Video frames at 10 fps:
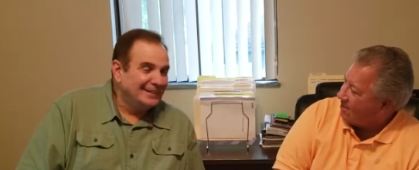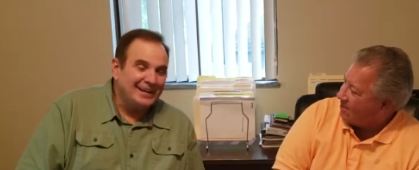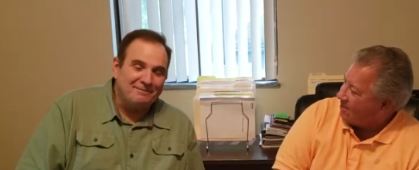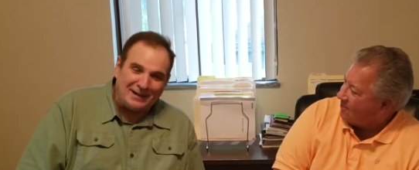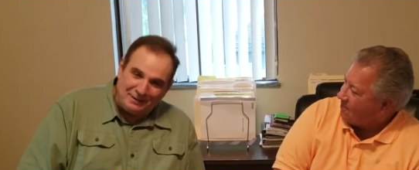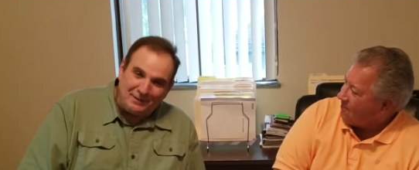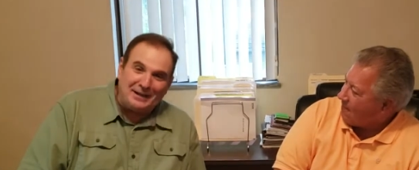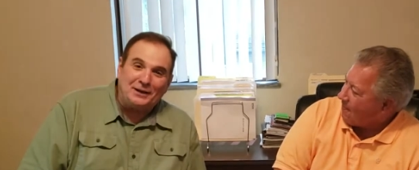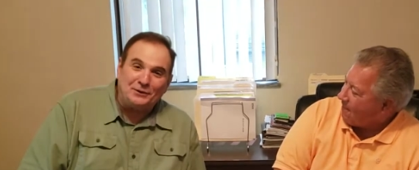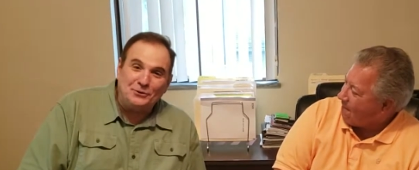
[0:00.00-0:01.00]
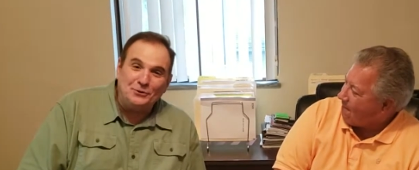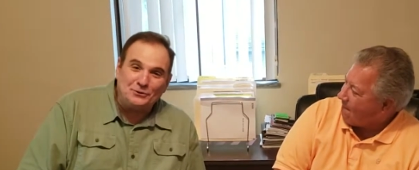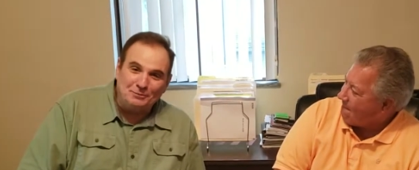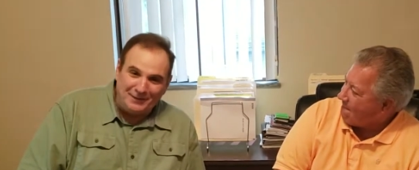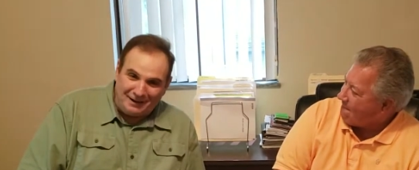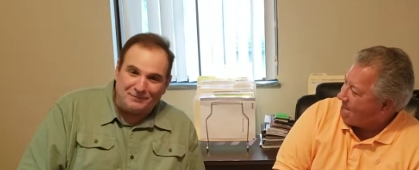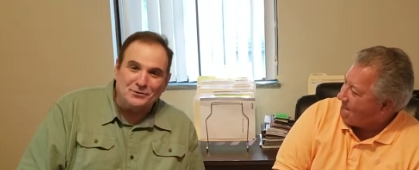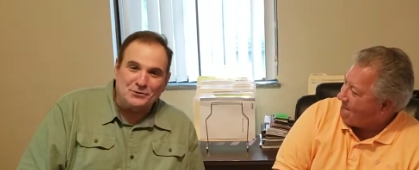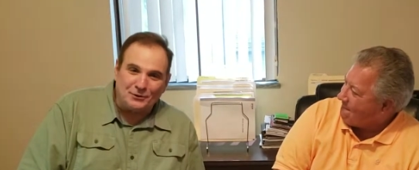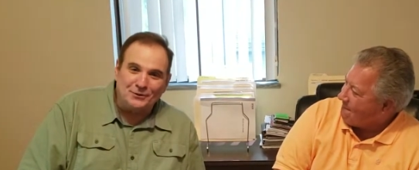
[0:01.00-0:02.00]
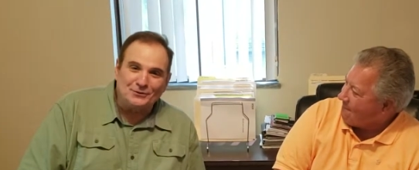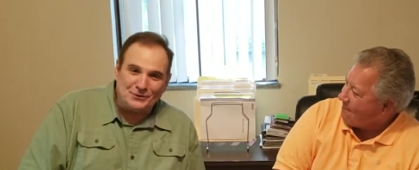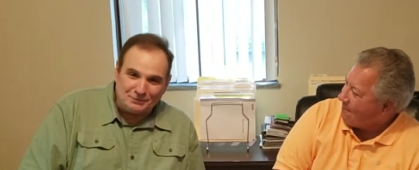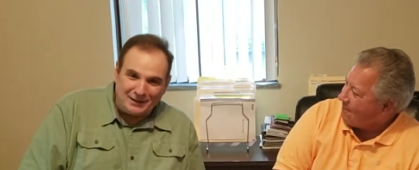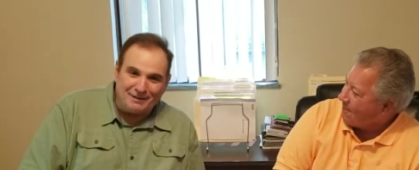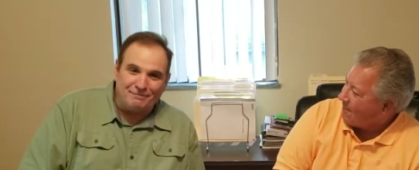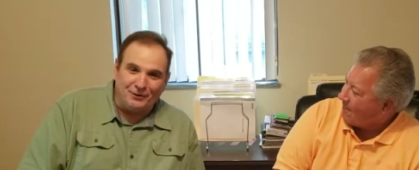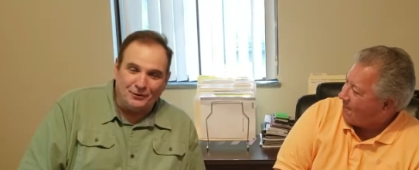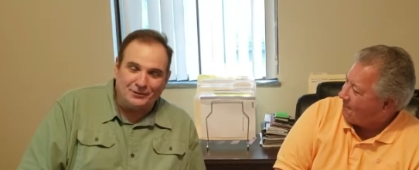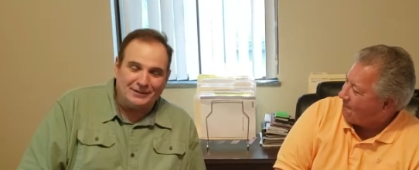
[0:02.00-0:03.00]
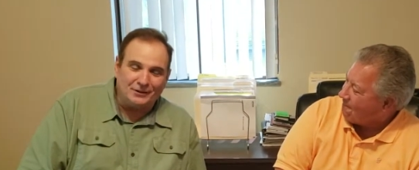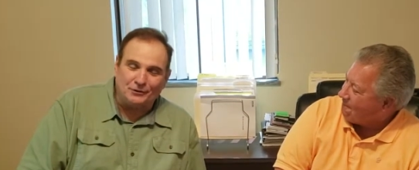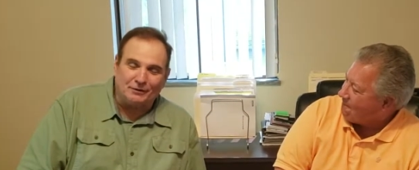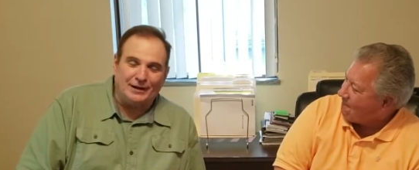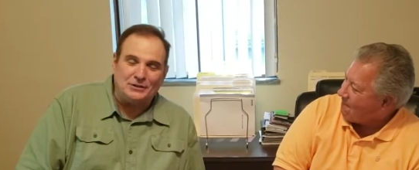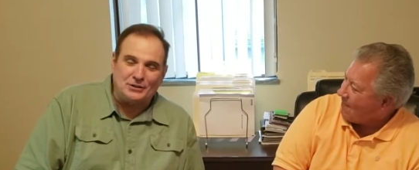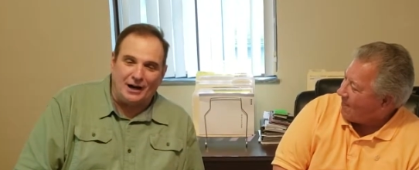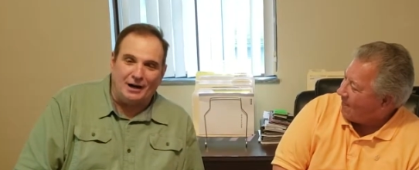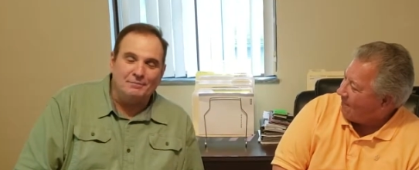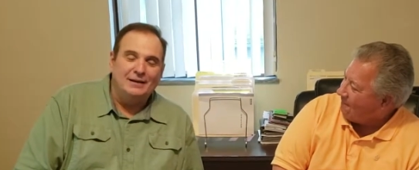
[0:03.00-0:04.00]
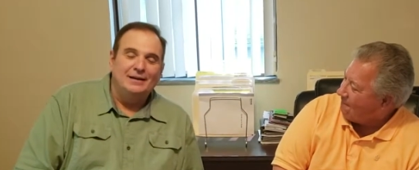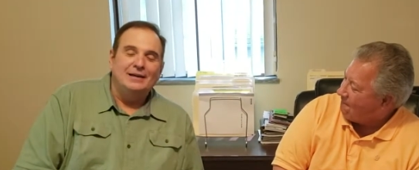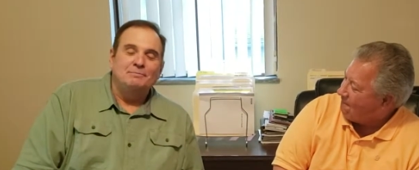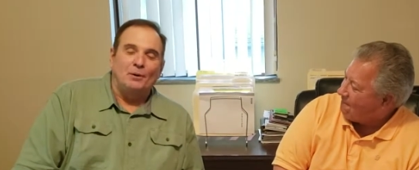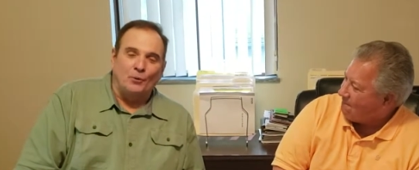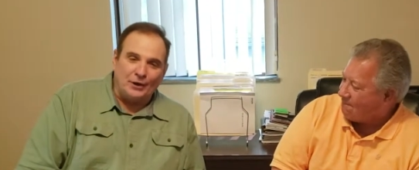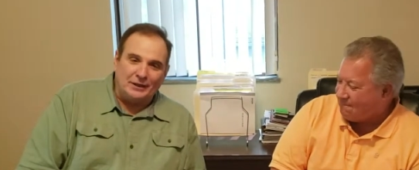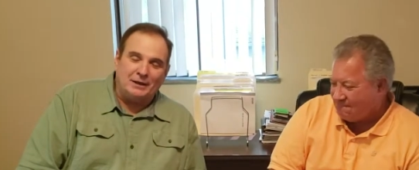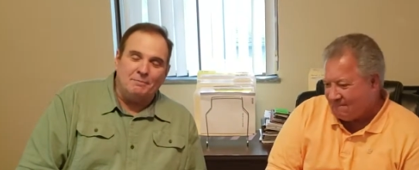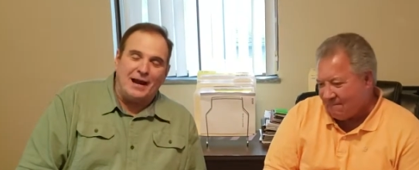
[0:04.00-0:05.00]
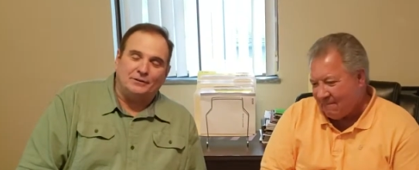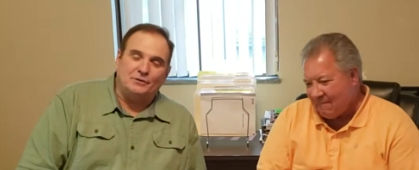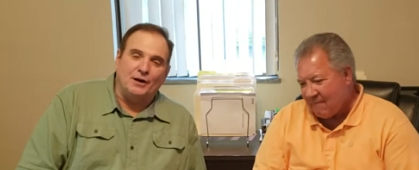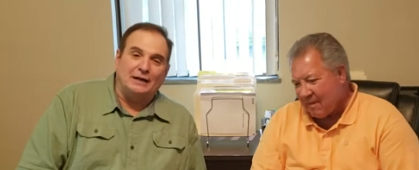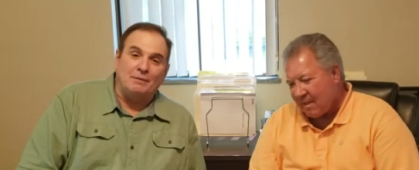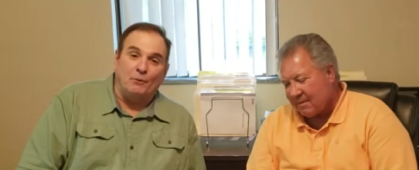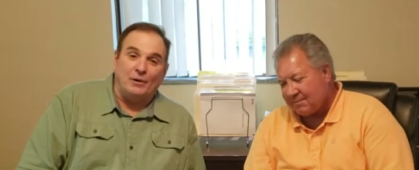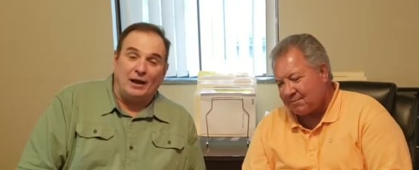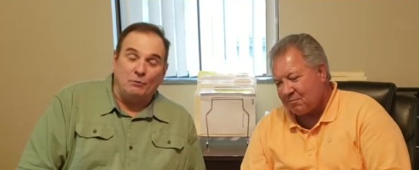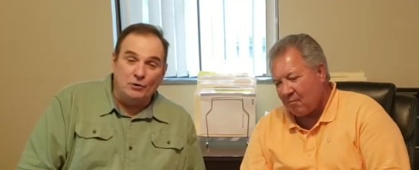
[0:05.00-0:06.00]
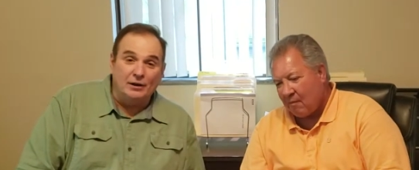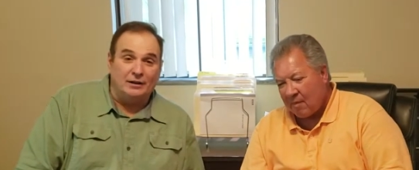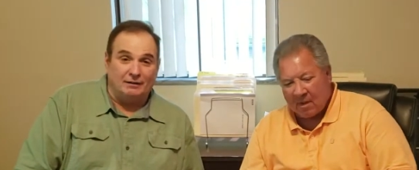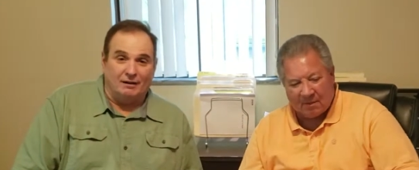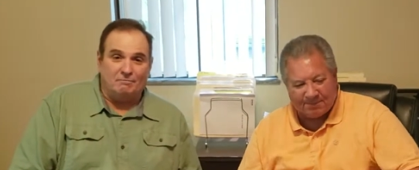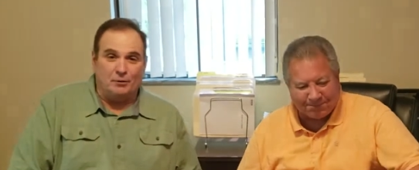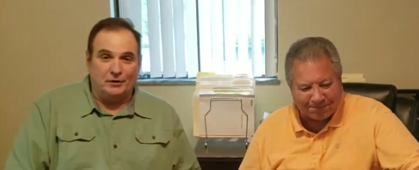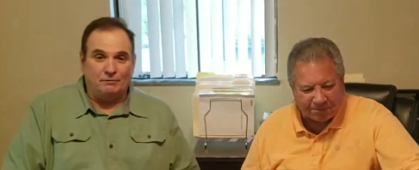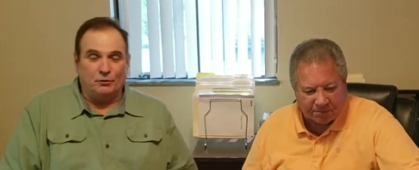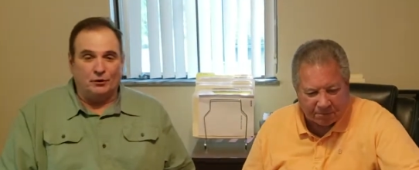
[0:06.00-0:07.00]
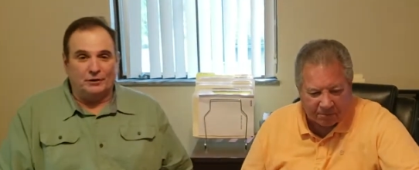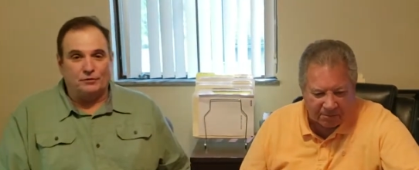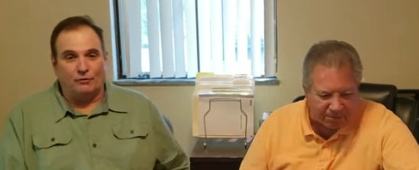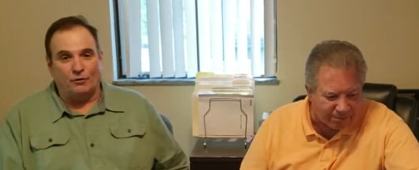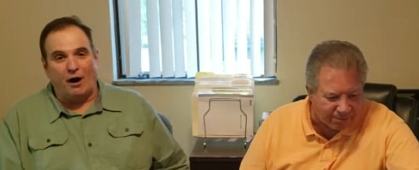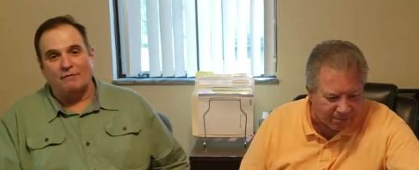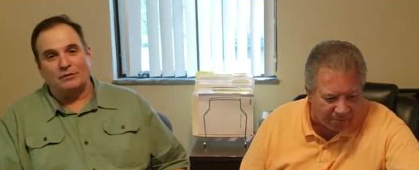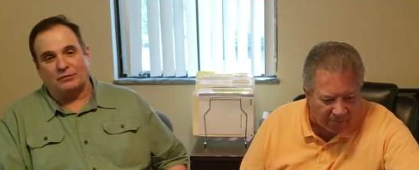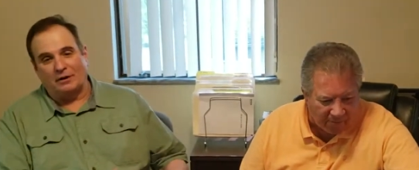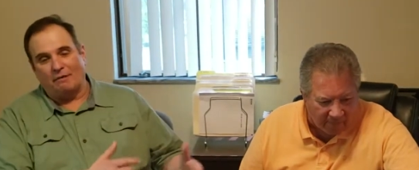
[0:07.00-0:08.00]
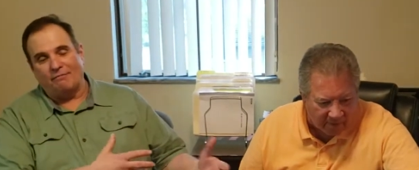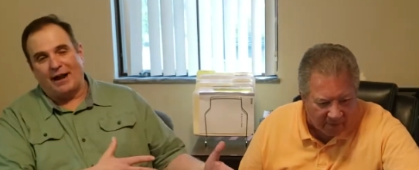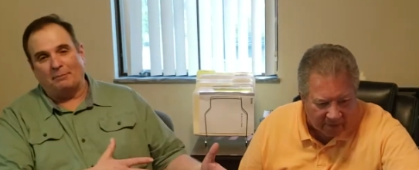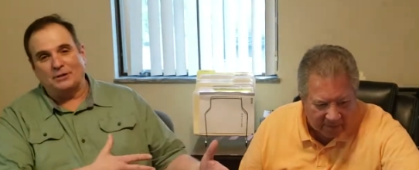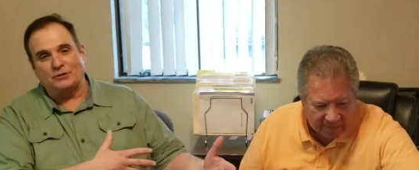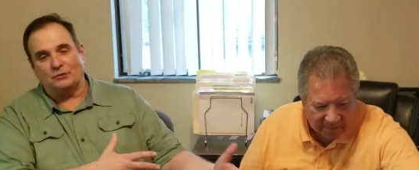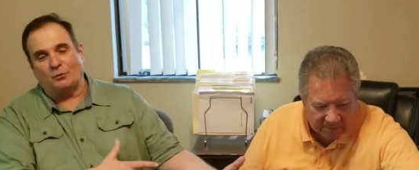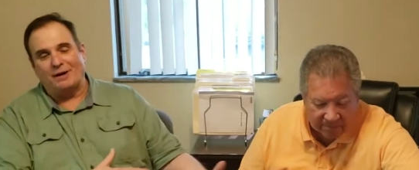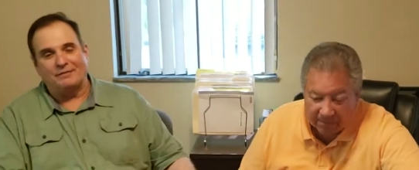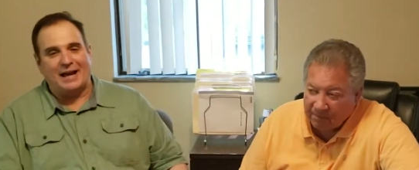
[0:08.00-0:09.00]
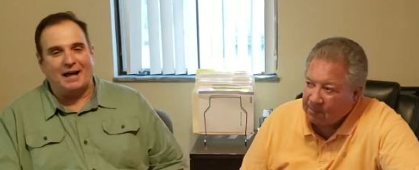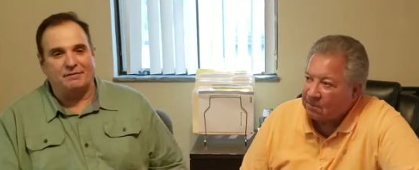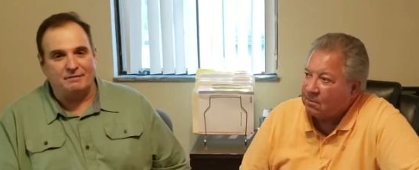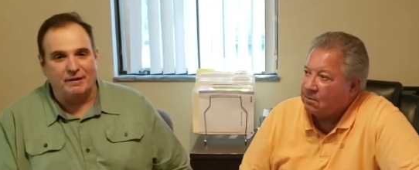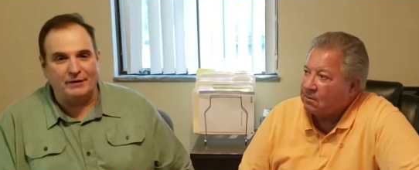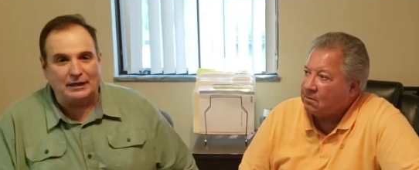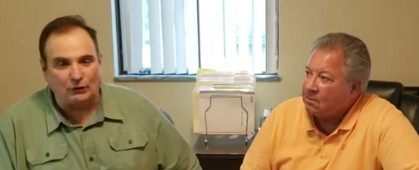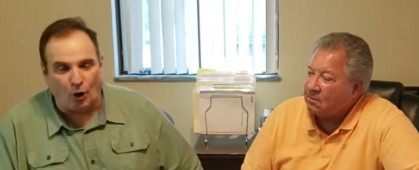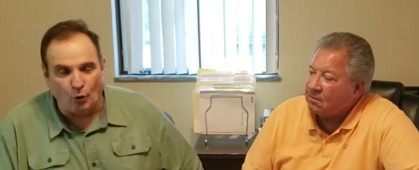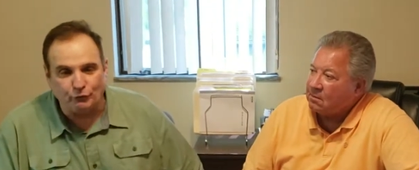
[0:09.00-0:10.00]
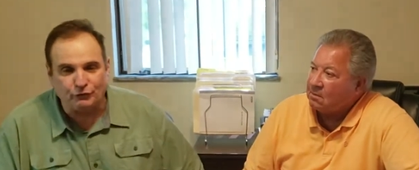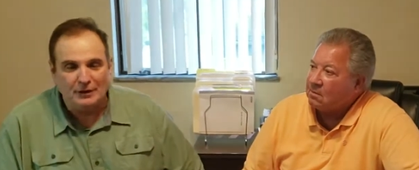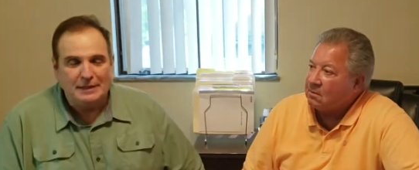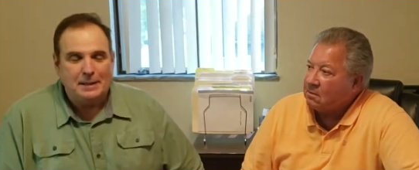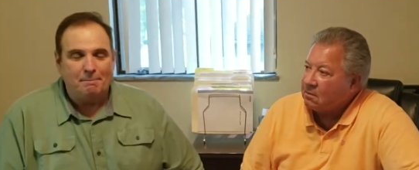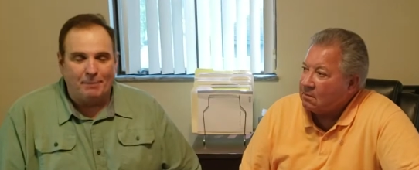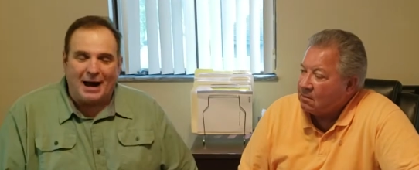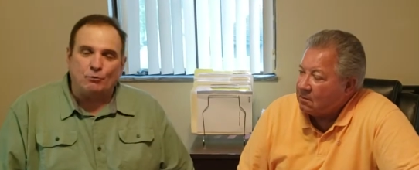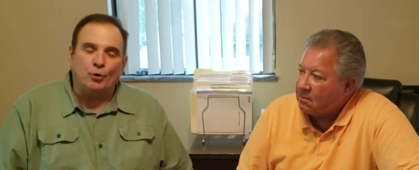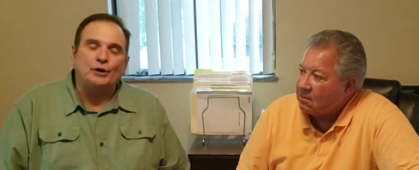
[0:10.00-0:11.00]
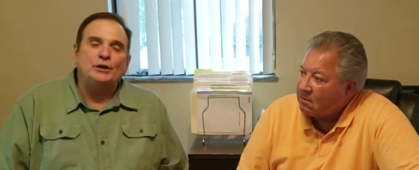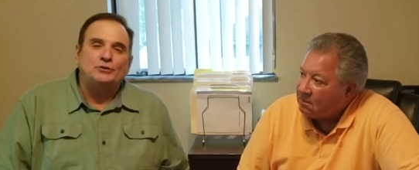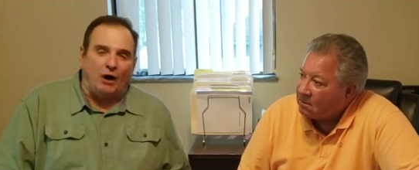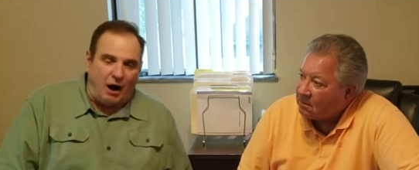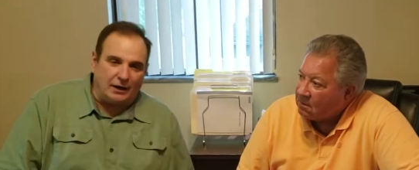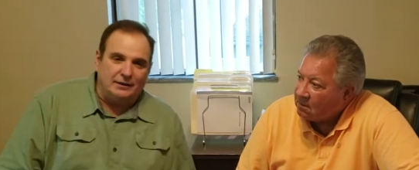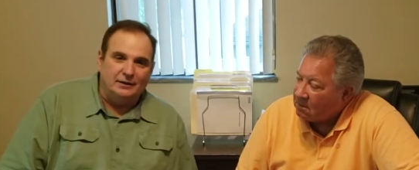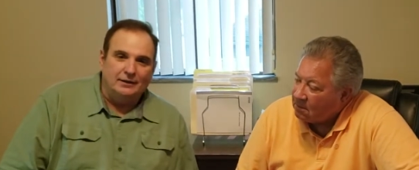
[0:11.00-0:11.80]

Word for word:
Speaker 1: And if anybody could use some life insurance, it's me, folks. He does a great job. But we're going to come back to talk about what I really love Bernie Vukelich for. Obviously, our families, his wife Kathy, very close. But we're going to talk